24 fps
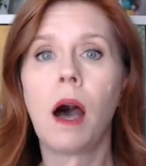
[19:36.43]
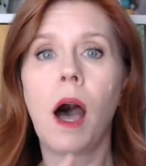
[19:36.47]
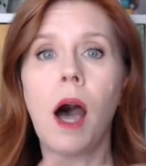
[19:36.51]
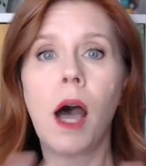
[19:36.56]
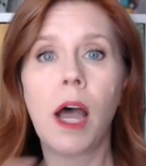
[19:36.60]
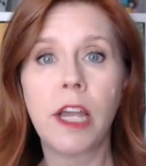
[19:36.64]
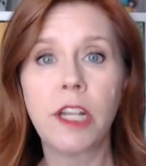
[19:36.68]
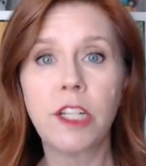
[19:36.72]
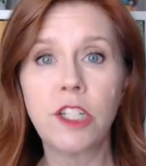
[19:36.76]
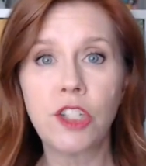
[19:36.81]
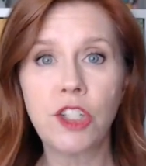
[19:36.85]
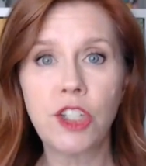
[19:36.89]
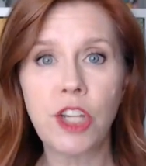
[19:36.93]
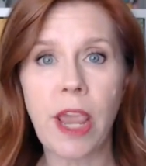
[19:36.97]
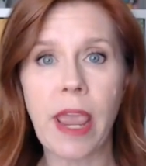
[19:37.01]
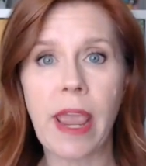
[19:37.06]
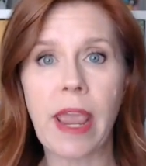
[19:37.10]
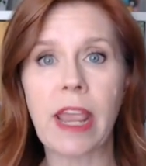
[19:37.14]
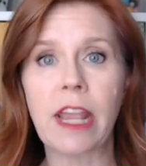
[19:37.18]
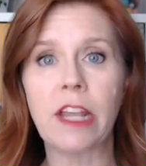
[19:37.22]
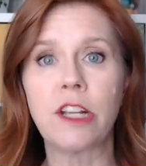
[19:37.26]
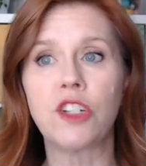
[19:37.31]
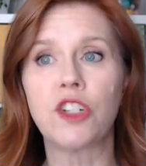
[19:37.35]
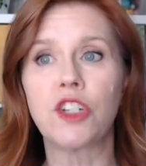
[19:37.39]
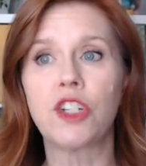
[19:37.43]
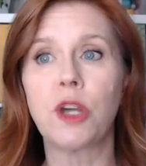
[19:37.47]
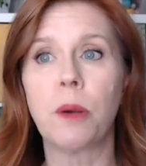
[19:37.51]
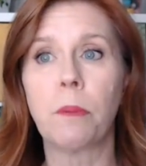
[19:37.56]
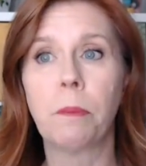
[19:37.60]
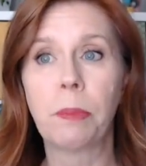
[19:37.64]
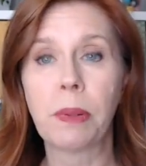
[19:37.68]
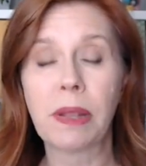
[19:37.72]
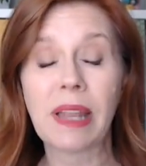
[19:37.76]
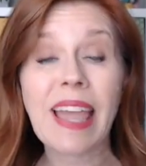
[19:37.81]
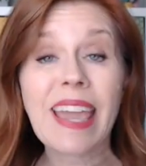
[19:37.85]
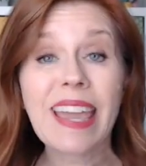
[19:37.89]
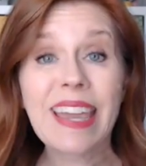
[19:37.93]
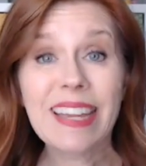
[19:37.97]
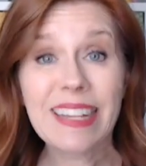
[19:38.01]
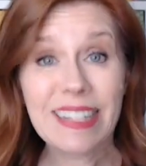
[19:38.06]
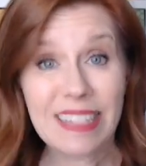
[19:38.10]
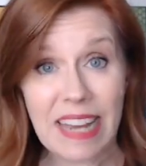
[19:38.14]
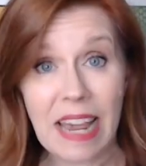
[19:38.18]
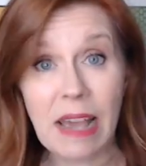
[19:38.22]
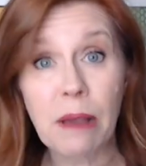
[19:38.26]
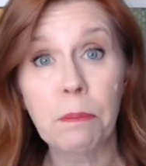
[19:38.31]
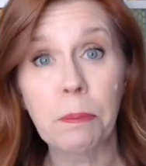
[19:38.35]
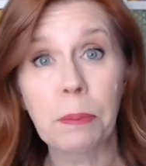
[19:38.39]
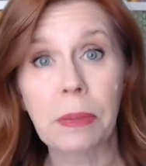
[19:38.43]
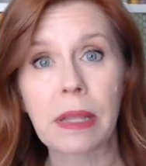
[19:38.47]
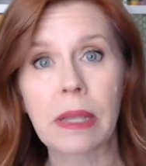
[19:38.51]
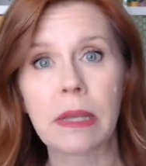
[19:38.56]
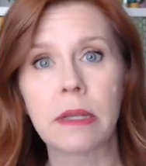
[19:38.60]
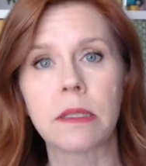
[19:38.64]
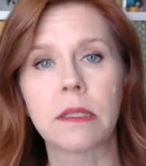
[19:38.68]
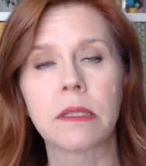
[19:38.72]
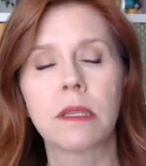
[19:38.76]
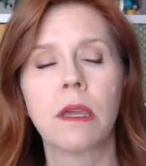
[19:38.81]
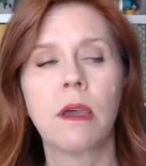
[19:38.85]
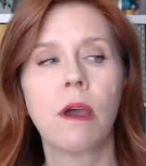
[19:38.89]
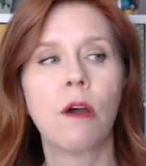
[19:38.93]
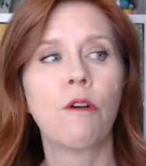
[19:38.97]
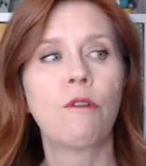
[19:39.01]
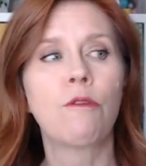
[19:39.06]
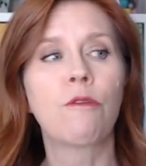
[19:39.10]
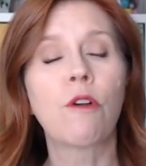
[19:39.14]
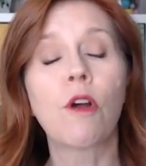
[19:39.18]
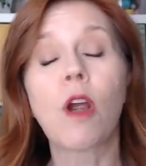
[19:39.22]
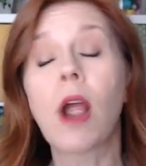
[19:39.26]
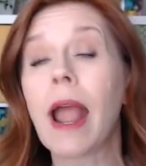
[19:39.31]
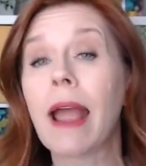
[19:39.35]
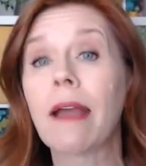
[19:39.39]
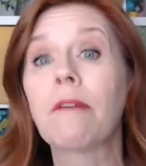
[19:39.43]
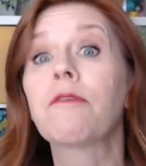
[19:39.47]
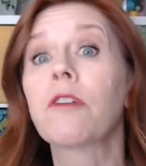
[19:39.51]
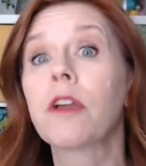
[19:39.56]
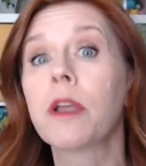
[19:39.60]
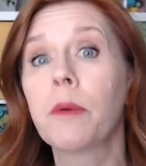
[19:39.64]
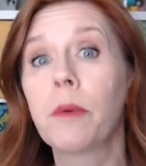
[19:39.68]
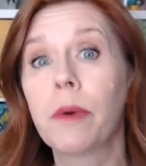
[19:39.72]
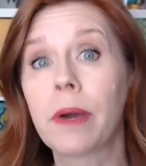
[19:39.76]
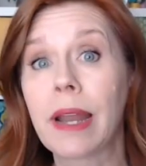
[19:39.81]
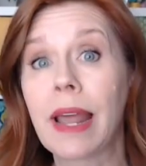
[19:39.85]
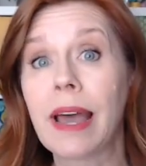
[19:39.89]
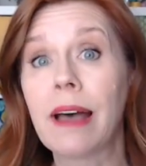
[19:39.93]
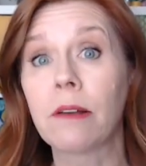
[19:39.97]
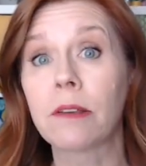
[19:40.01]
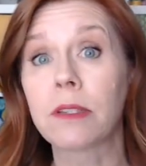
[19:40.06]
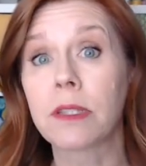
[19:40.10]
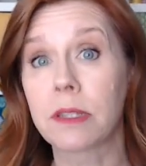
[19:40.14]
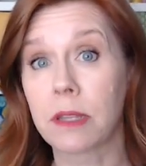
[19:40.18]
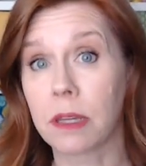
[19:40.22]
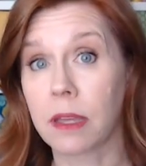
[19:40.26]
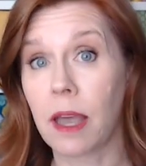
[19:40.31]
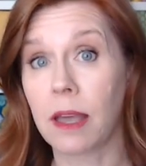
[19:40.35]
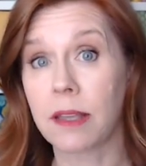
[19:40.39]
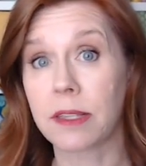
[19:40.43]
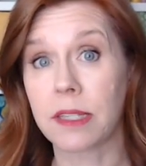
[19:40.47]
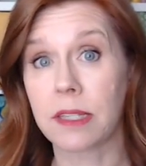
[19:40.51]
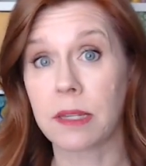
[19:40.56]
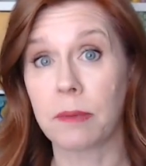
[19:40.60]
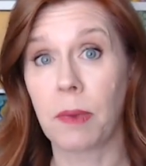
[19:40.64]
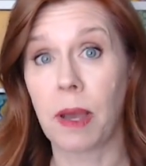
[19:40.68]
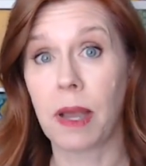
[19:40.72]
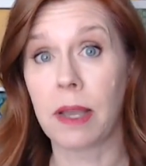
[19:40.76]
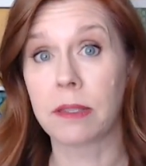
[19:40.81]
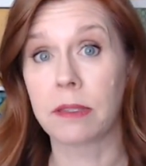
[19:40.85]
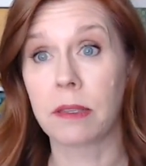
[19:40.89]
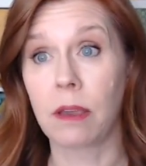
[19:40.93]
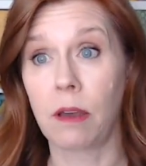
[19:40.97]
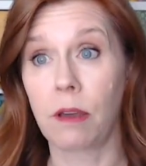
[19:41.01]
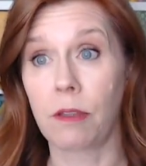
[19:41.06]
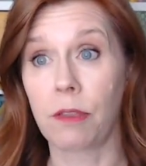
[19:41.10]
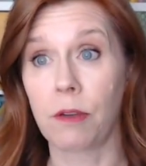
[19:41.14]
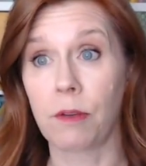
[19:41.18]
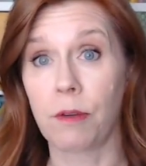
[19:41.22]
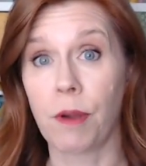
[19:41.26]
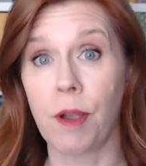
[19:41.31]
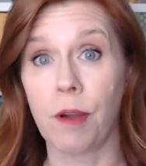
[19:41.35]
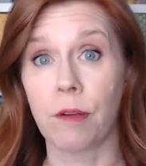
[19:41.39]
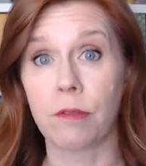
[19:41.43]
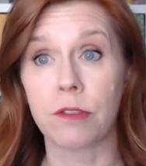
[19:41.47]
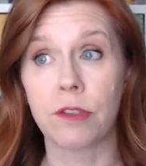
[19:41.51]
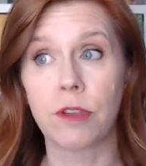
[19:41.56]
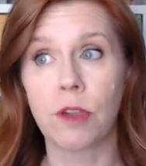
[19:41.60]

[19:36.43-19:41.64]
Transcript: unchanged blank templates for everyone else to customize on their own.